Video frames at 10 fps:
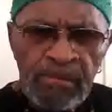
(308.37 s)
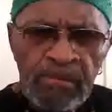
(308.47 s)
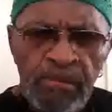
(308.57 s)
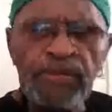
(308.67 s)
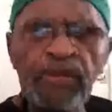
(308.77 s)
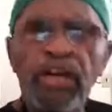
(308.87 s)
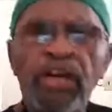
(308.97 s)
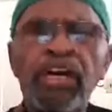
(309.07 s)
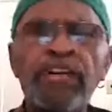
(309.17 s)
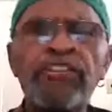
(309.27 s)
but the
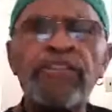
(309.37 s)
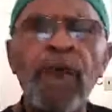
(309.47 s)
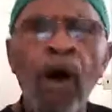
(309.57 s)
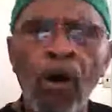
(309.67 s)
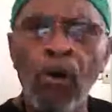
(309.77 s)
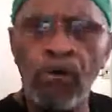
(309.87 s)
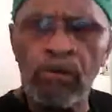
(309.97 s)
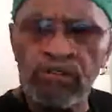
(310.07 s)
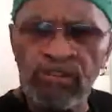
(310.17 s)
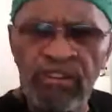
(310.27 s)
guts of
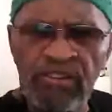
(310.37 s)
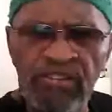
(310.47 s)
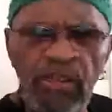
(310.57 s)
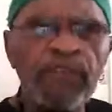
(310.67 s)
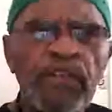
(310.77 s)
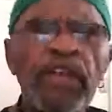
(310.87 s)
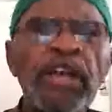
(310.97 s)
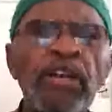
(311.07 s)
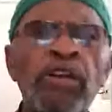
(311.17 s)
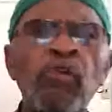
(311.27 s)
hogs and the stuff that they
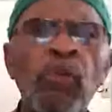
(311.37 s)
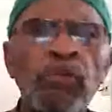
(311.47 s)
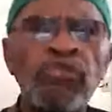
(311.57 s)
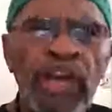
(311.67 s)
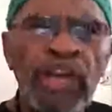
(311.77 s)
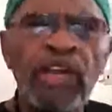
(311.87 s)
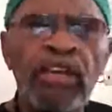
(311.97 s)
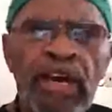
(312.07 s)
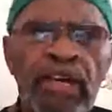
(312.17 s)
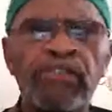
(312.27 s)
didn't want chicken
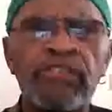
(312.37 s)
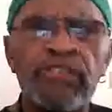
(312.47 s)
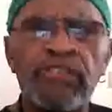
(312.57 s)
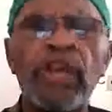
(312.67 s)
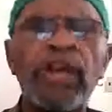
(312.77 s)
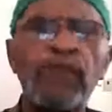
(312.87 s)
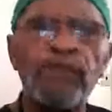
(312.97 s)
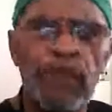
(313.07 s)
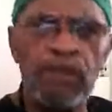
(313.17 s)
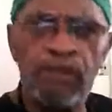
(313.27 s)
necks and chicken
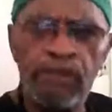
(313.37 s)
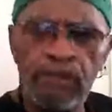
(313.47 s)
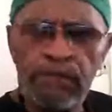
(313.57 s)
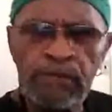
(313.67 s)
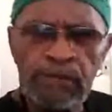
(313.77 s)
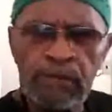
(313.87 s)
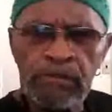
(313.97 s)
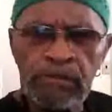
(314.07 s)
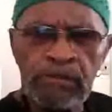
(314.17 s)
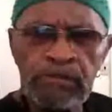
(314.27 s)
feet,
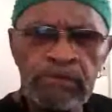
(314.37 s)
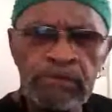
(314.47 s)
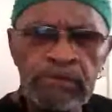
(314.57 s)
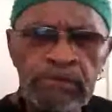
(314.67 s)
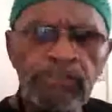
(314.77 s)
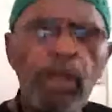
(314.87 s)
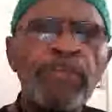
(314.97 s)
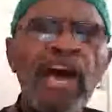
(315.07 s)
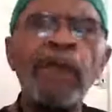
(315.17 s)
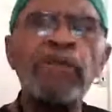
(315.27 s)

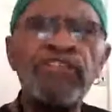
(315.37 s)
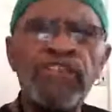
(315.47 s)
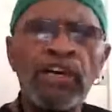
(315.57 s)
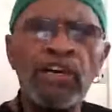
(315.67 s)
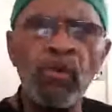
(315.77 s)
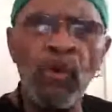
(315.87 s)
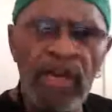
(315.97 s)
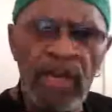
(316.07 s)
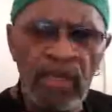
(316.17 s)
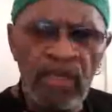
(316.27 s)
sometime a chicken
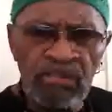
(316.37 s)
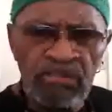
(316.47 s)
wing.